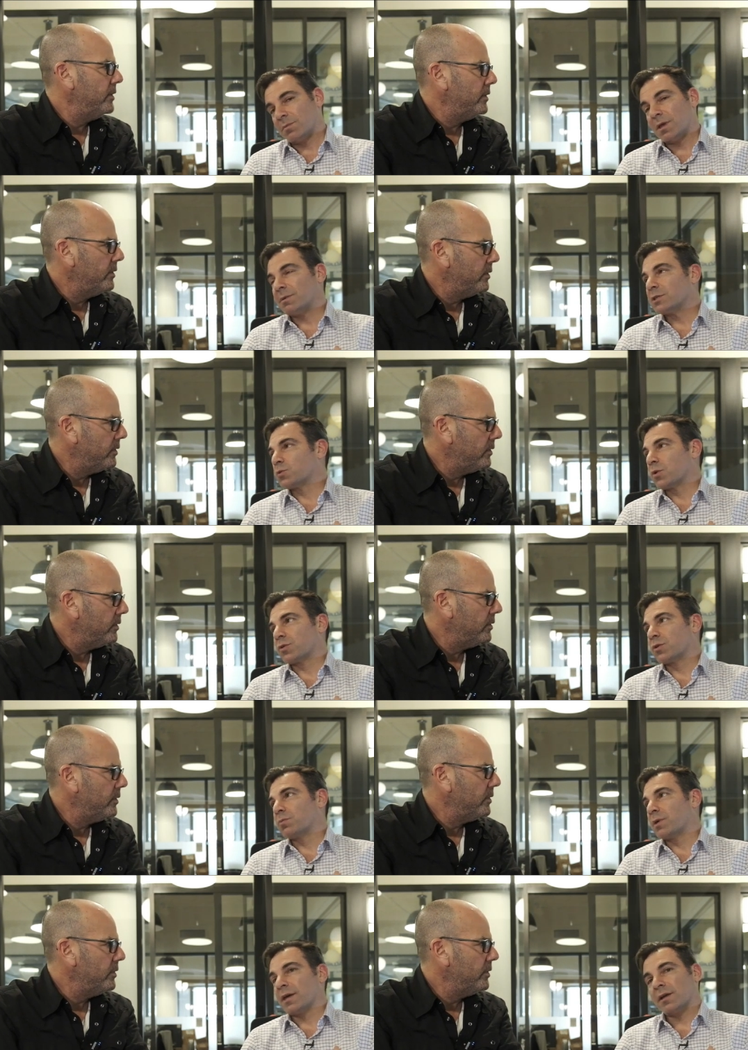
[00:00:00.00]
Speaker 1: maybe it's worth
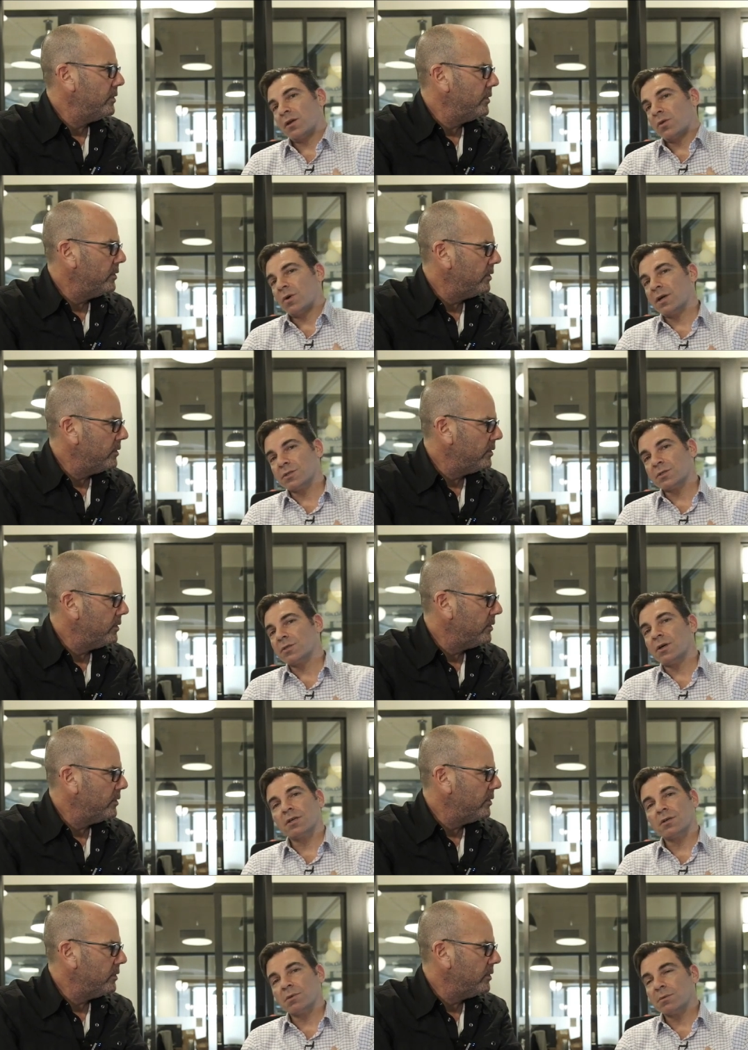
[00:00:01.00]
you paying. Otherwise, you're
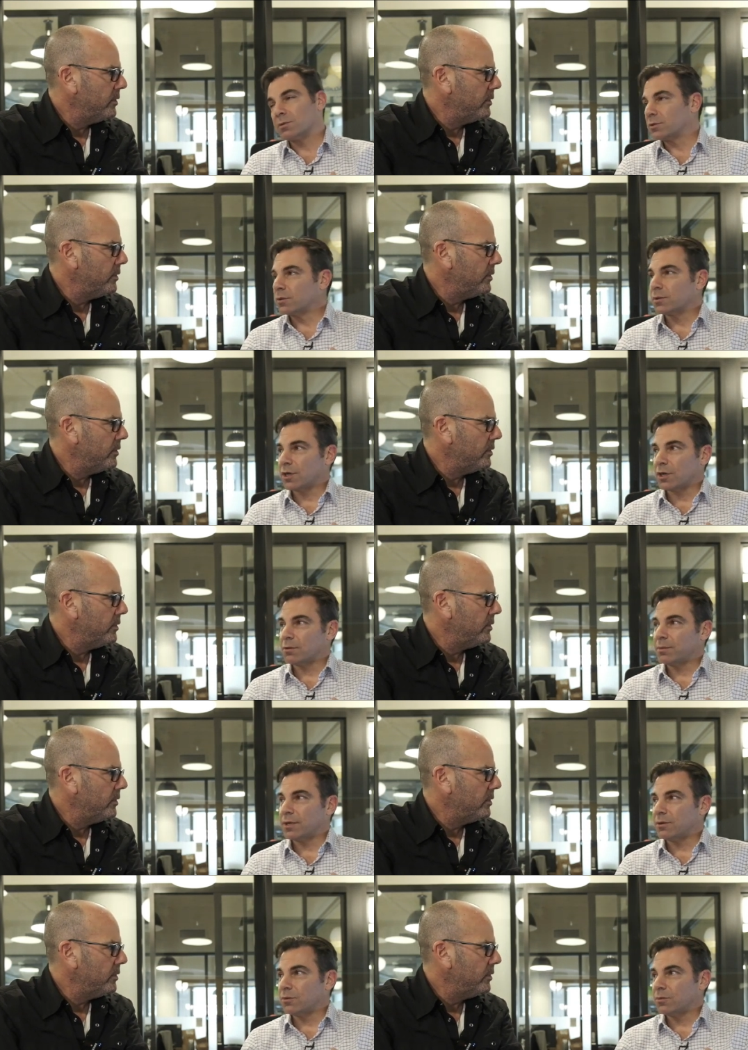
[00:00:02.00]
talking to people who don't care
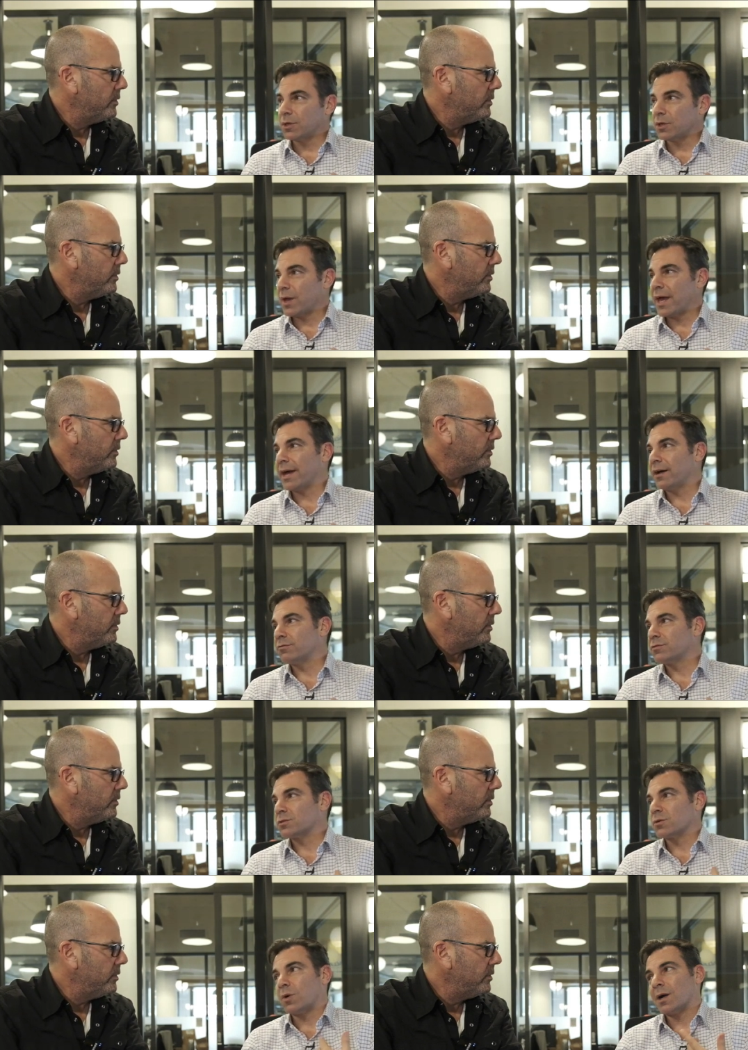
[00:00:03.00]
about what you have,
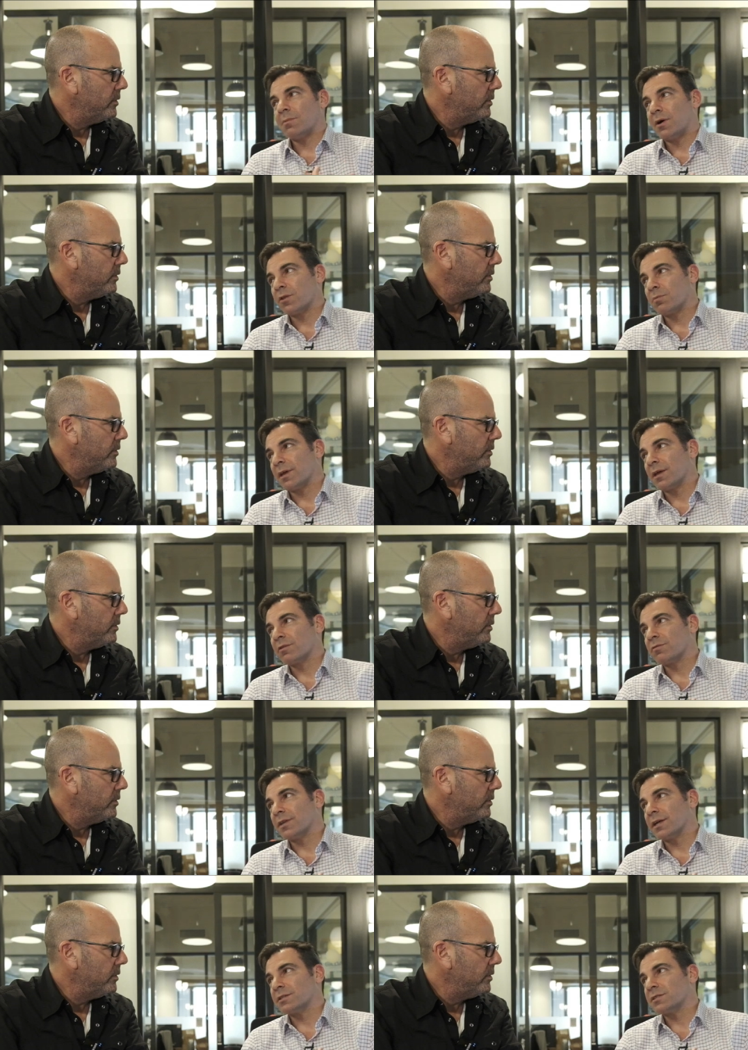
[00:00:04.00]
so why bother paying
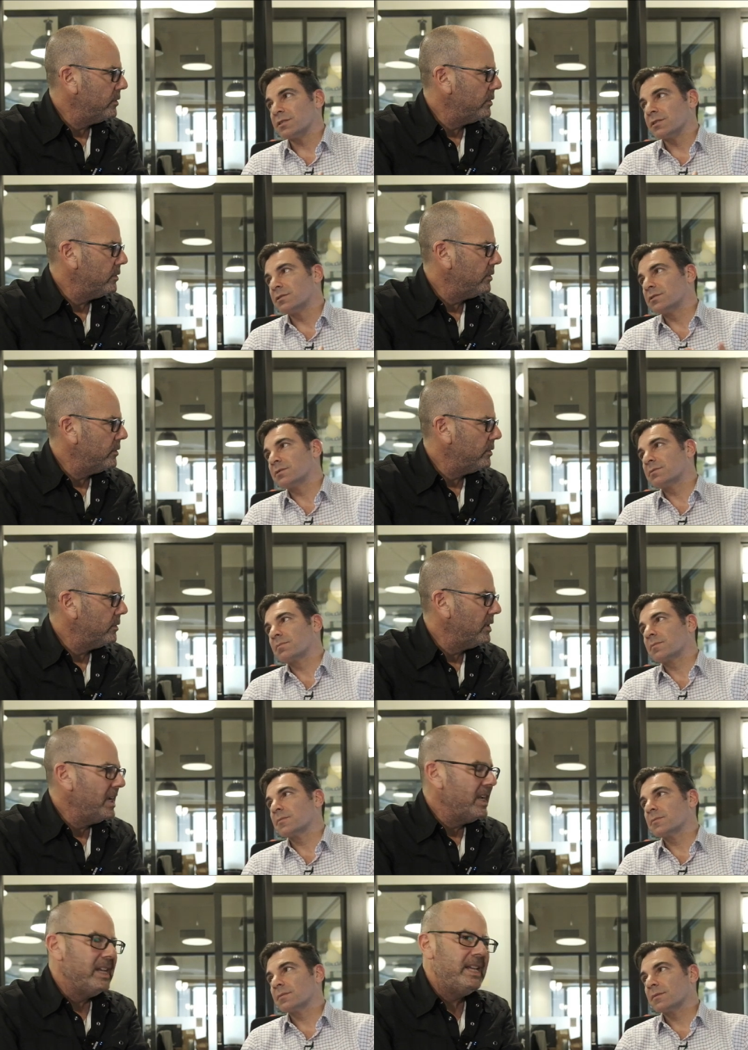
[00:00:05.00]
for that seat?
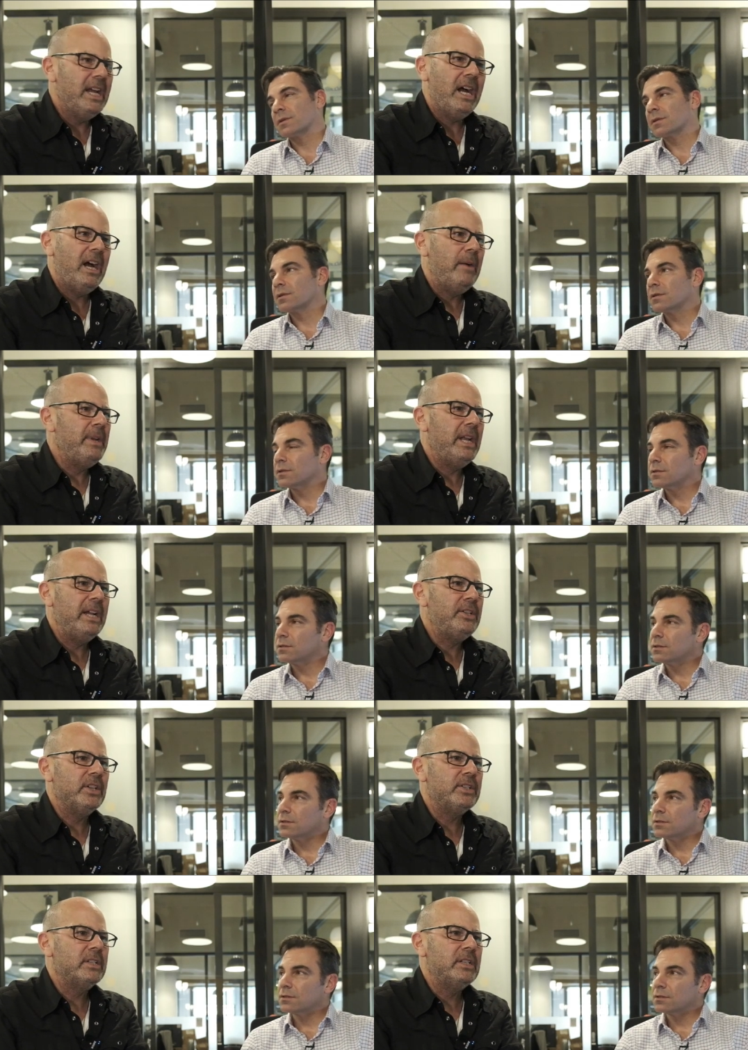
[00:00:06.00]
Speaker 2: Yeah, I mean, I
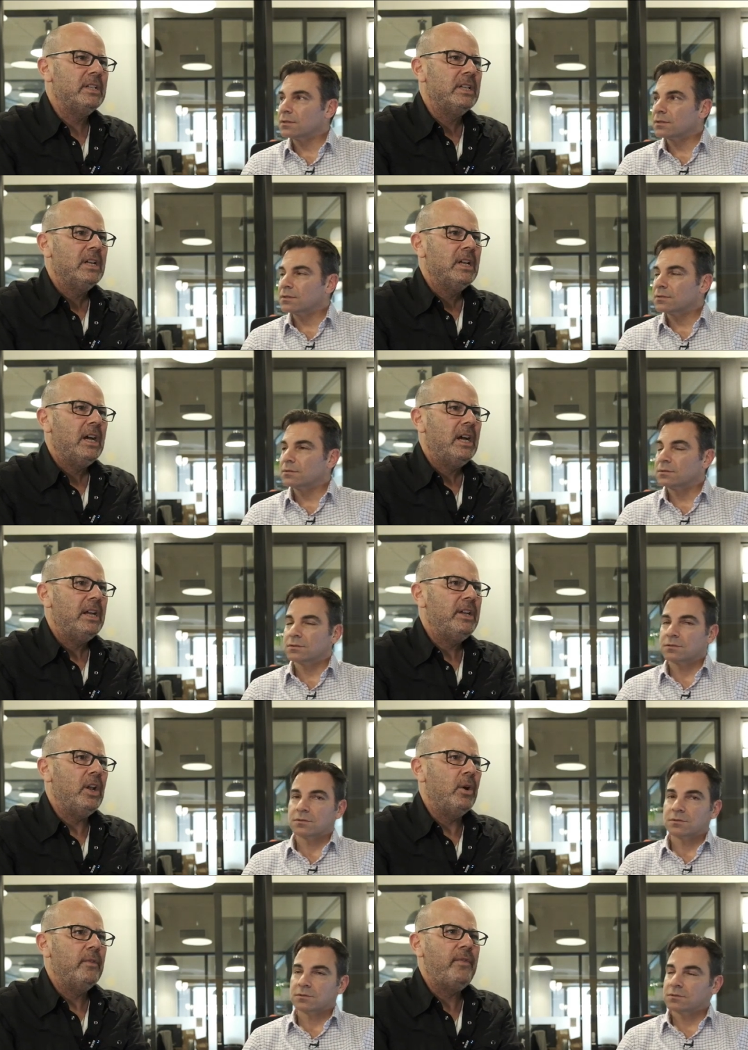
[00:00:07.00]
just,
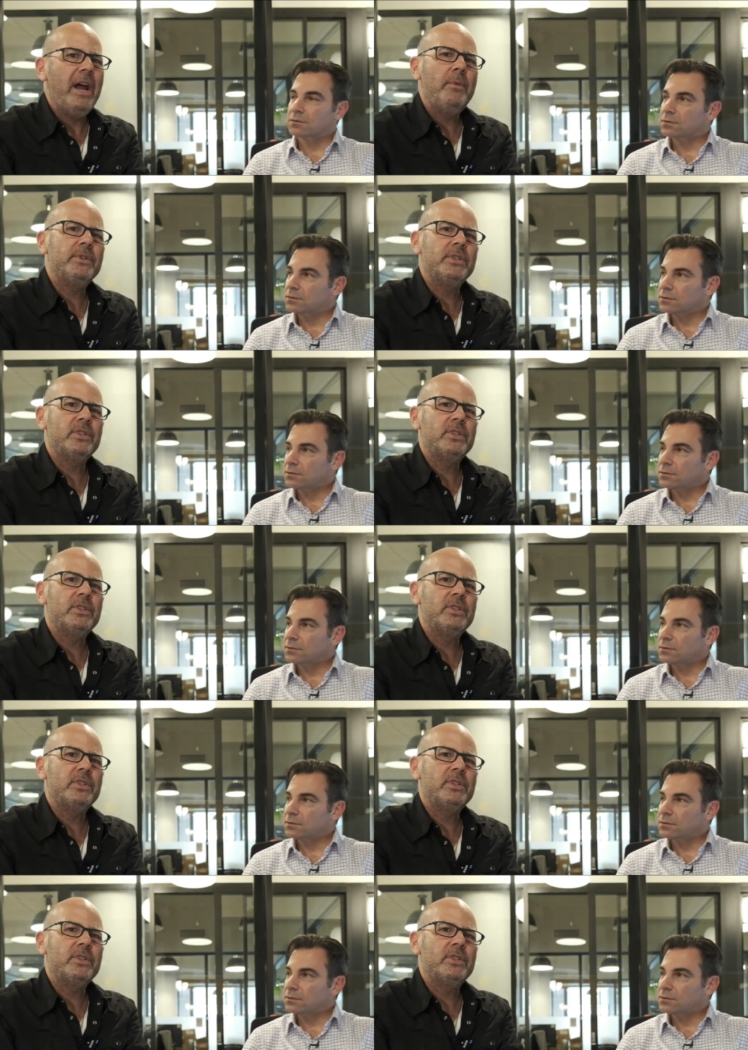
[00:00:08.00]
you know, if I was a